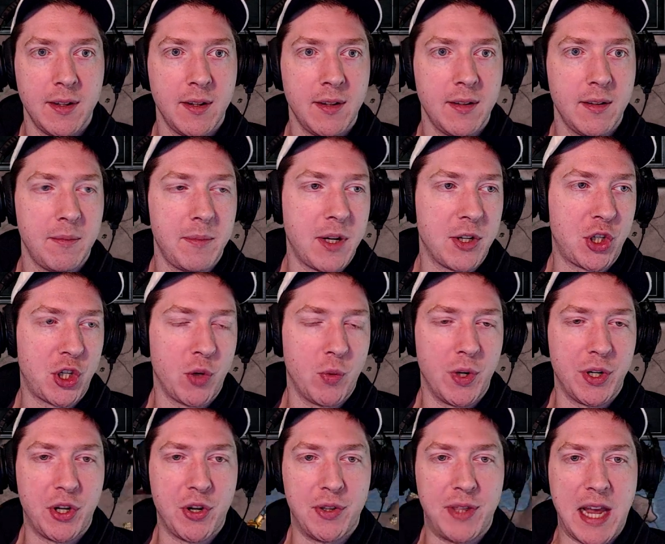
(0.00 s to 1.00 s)
I'm not sure
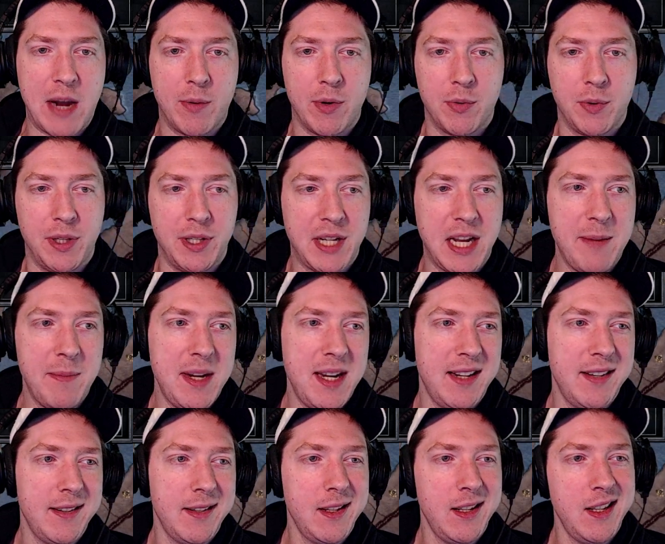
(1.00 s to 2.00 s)
what good that would really do. I
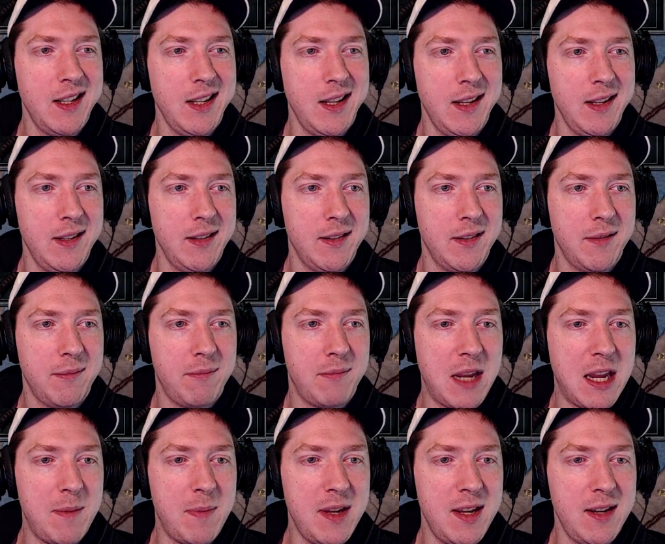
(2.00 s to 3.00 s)
mean,
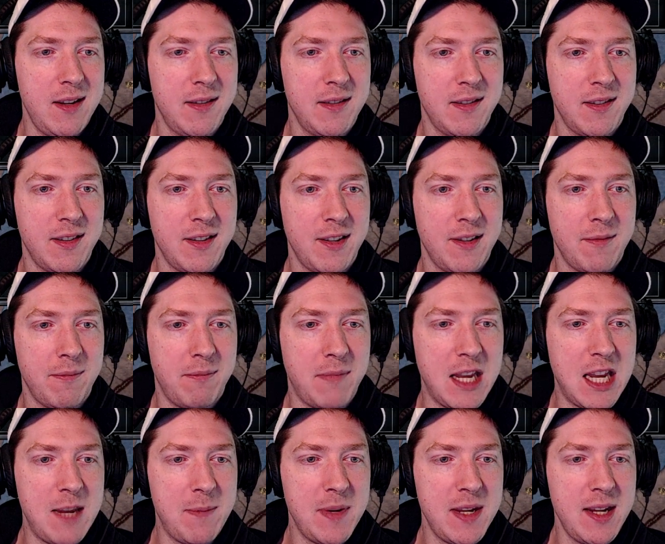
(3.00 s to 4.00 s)
maybe.
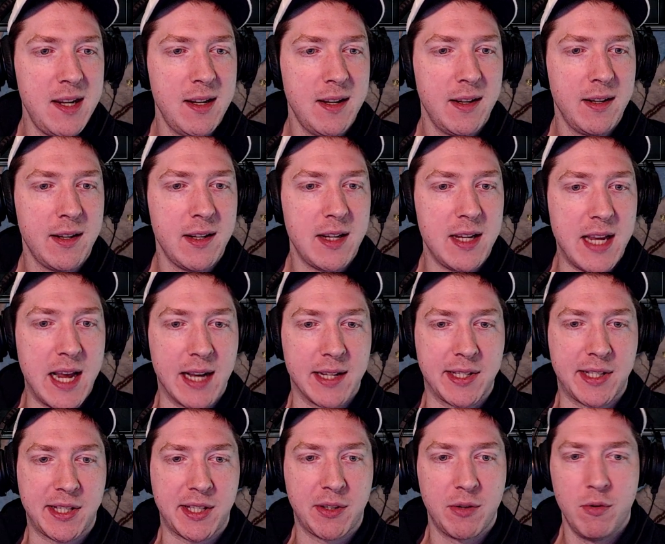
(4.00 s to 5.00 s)
Maybe.
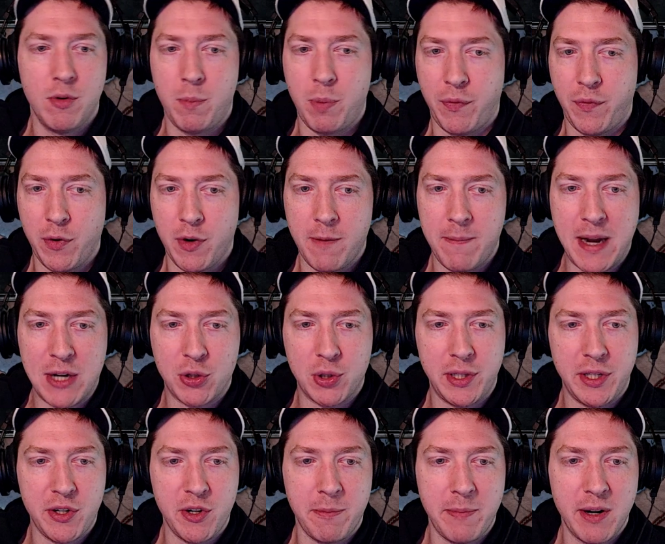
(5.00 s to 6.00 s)
Yes. Would prefer a
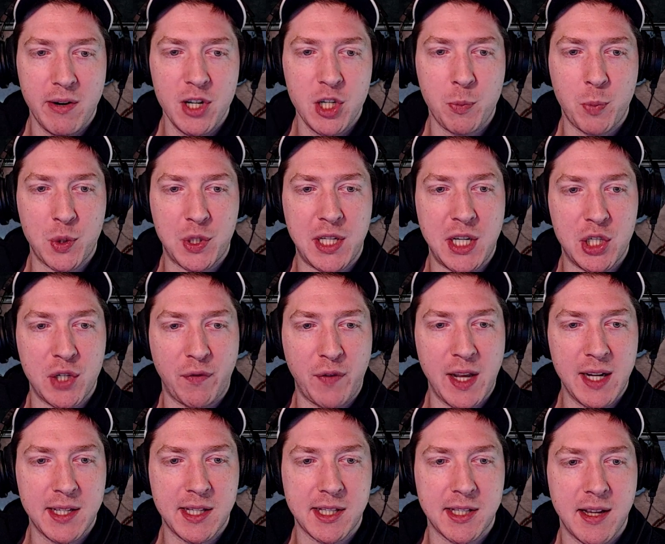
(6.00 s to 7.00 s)
matrilineal marriage. Prestige
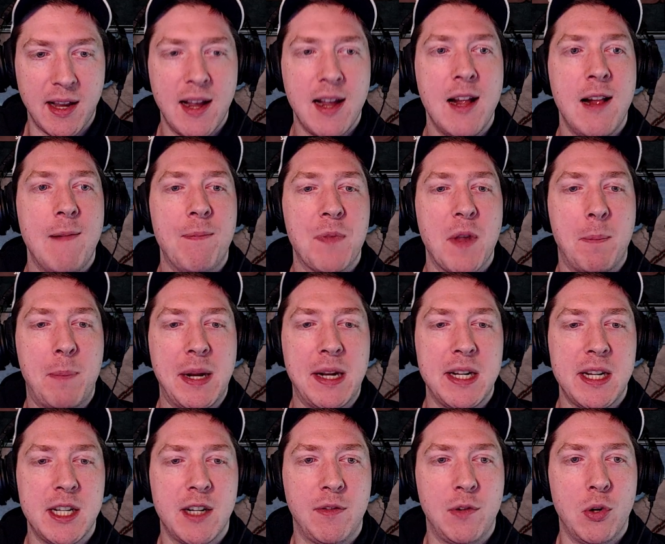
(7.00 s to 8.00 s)
effects.
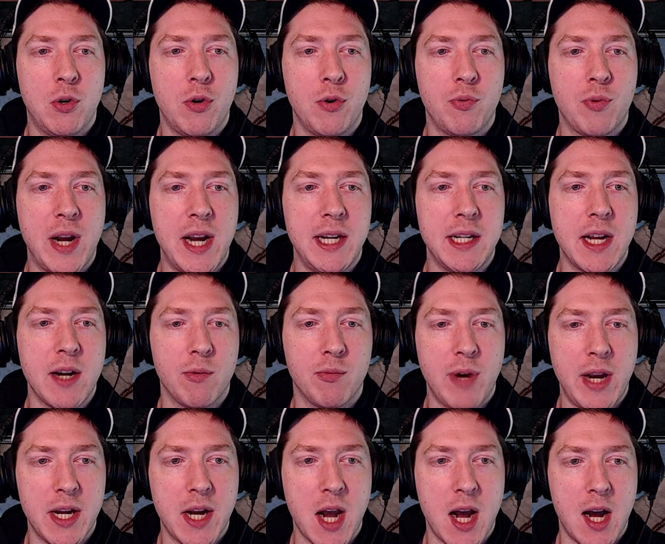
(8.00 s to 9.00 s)
Opinion of Lord
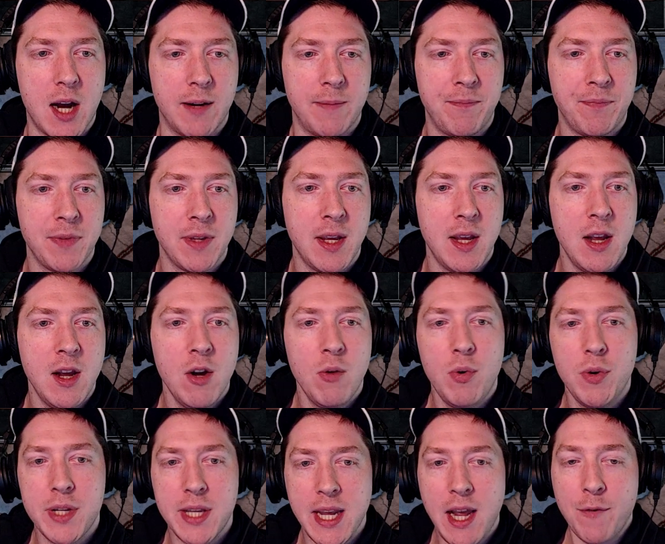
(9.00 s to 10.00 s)
Rhaegar.
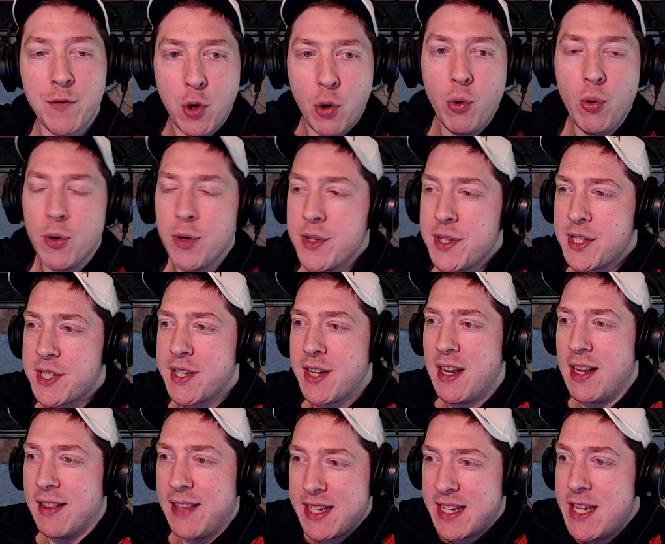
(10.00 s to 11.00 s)
Well, yeah, of course.
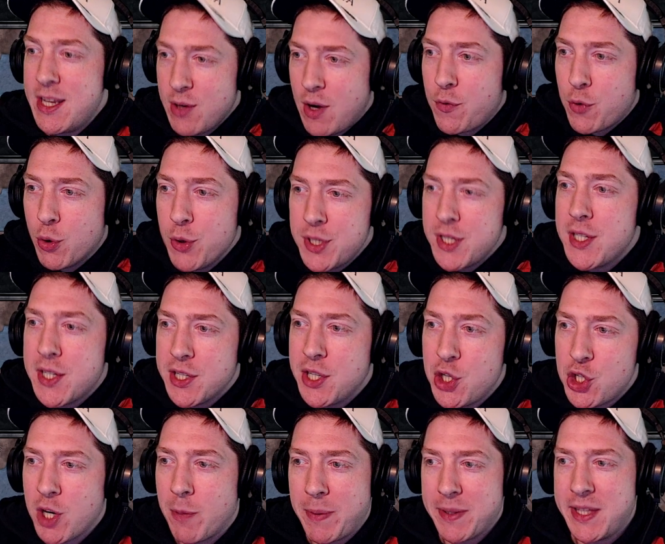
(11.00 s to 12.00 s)
Like, of course he's going to
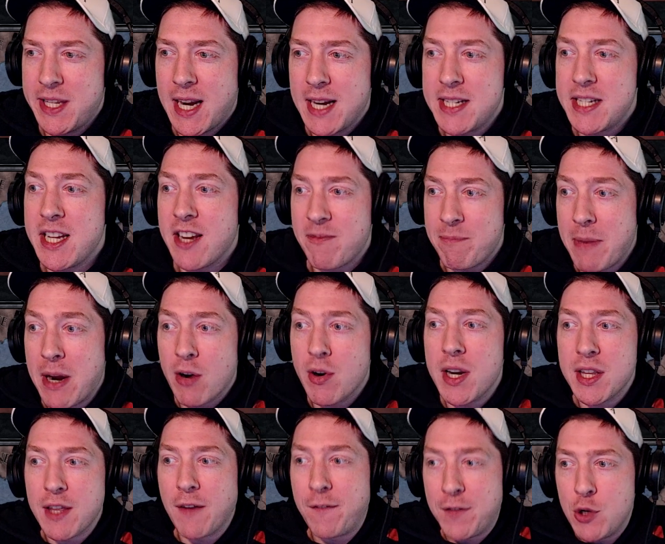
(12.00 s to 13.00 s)
jump at the idea of
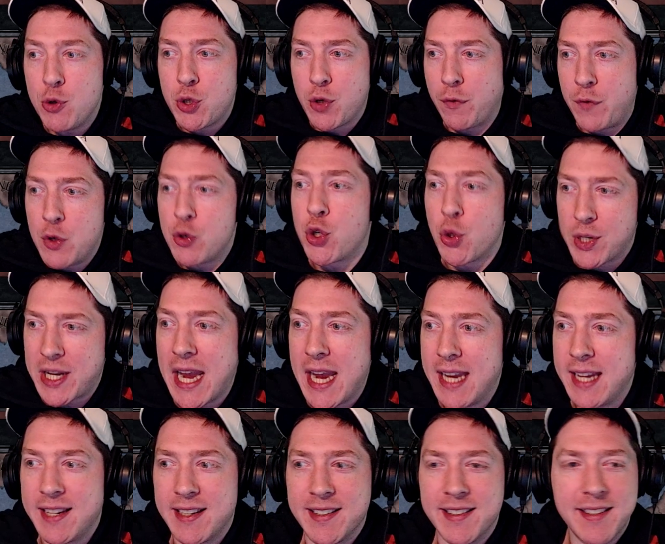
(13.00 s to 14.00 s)
marrying the future
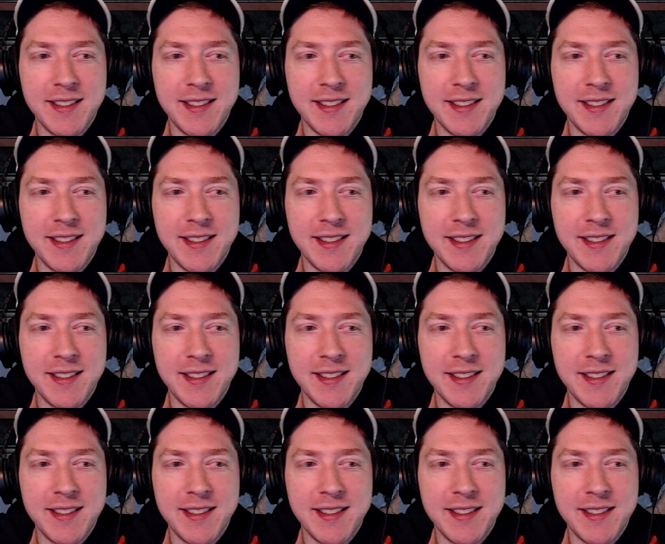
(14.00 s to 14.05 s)
king.